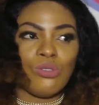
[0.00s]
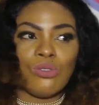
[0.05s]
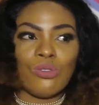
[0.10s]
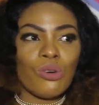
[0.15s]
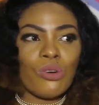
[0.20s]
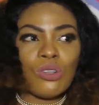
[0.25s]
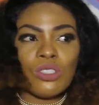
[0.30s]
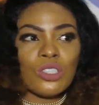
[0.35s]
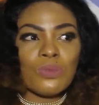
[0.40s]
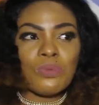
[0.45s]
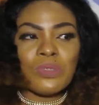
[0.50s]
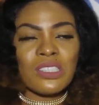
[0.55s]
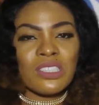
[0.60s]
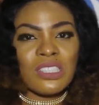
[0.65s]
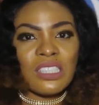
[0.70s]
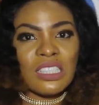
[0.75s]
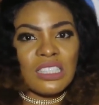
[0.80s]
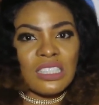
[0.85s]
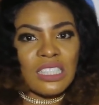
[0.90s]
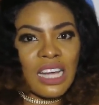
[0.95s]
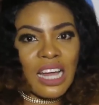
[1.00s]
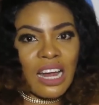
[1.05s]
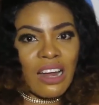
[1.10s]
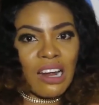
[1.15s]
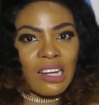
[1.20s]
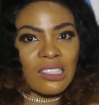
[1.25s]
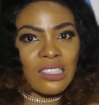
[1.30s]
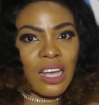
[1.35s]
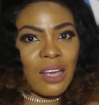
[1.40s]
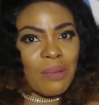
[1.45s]
don't be seeing the
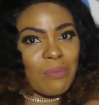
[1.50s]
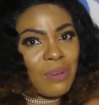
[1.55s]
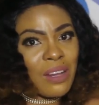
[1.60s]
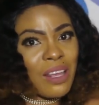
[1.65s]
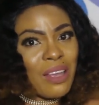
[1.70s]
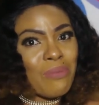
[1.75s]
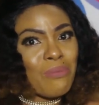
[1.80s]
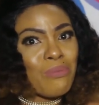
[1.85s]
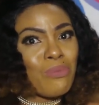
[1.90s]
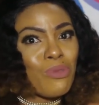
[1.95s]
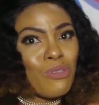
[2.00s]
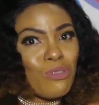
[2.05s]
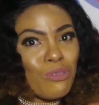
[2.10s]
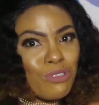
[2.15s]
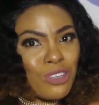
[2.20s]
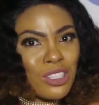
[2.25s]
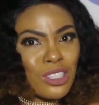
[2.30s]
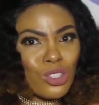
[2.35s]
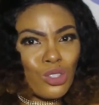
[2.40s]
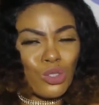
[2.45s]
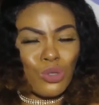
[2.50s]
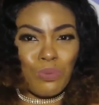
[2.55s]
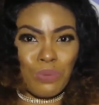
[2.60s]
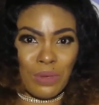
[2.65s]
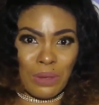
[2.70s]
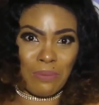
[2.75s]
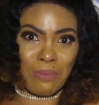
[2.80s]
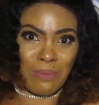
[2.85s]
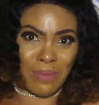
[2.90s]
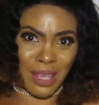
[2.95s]
character I play in movies to
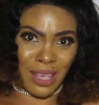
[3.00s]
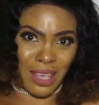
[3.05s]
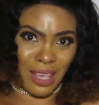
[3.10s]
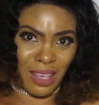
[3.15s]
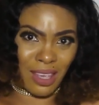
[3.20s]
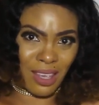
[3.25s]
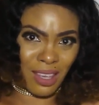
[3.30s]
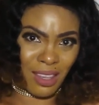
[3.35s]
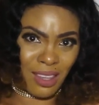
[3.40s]
be me.